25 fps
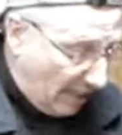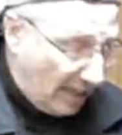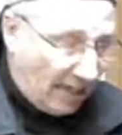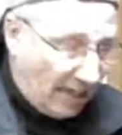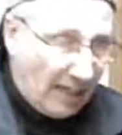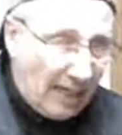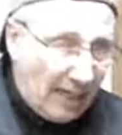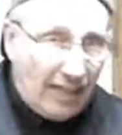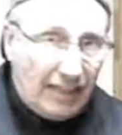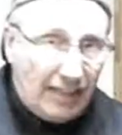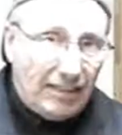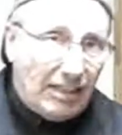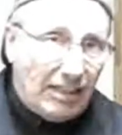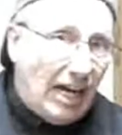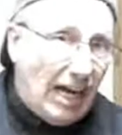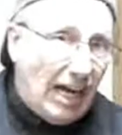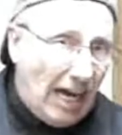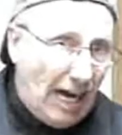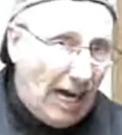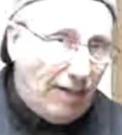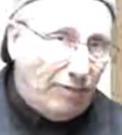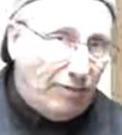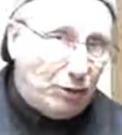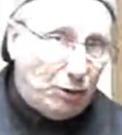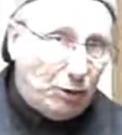and I
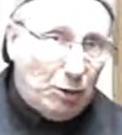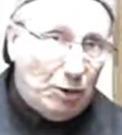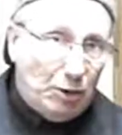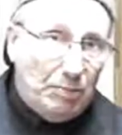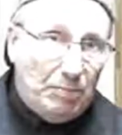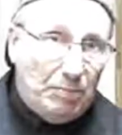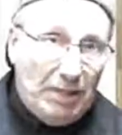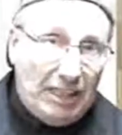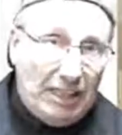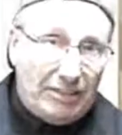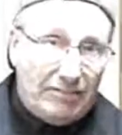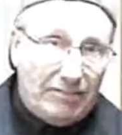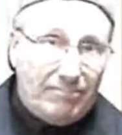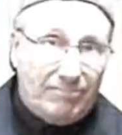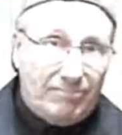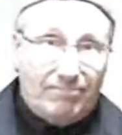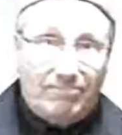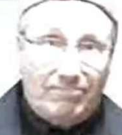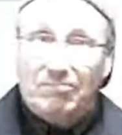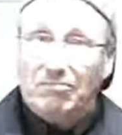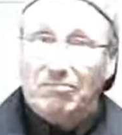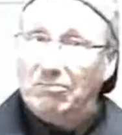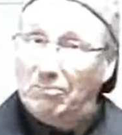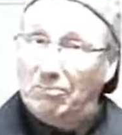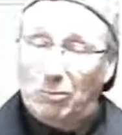have to admit,
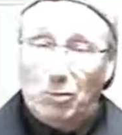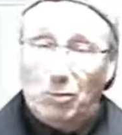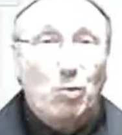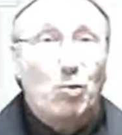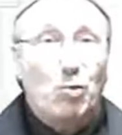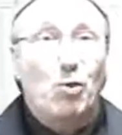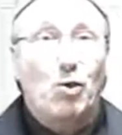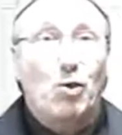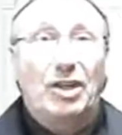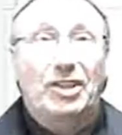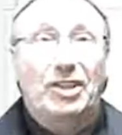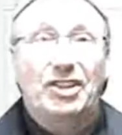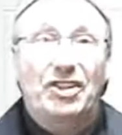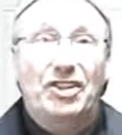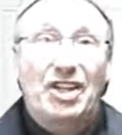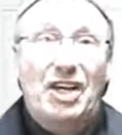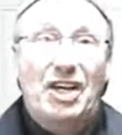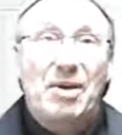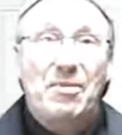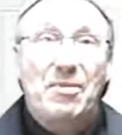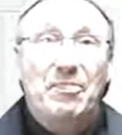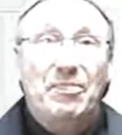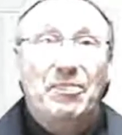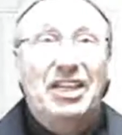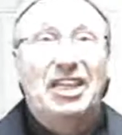one of
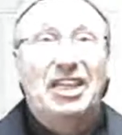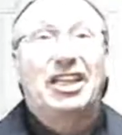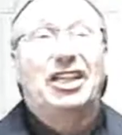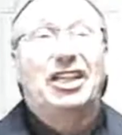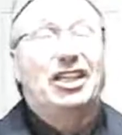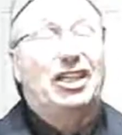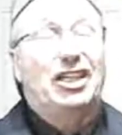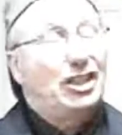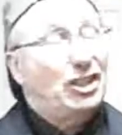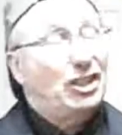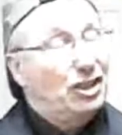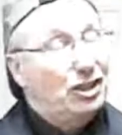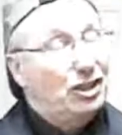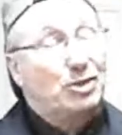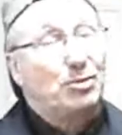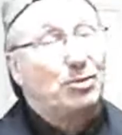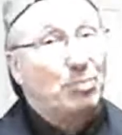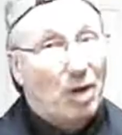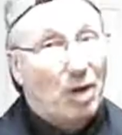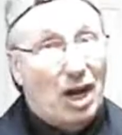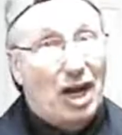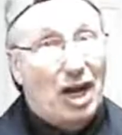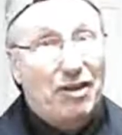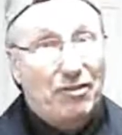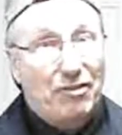them is
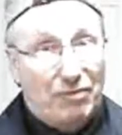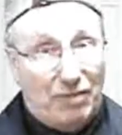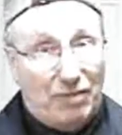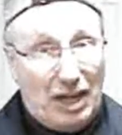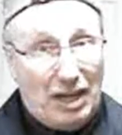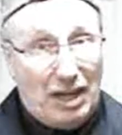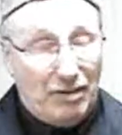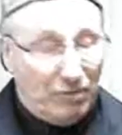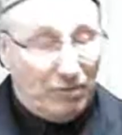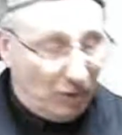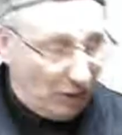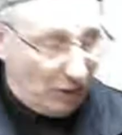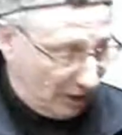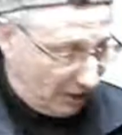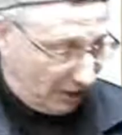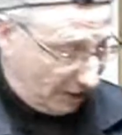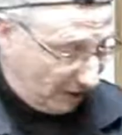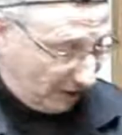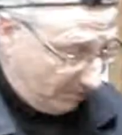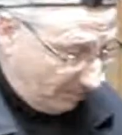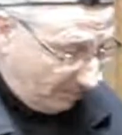my favorite.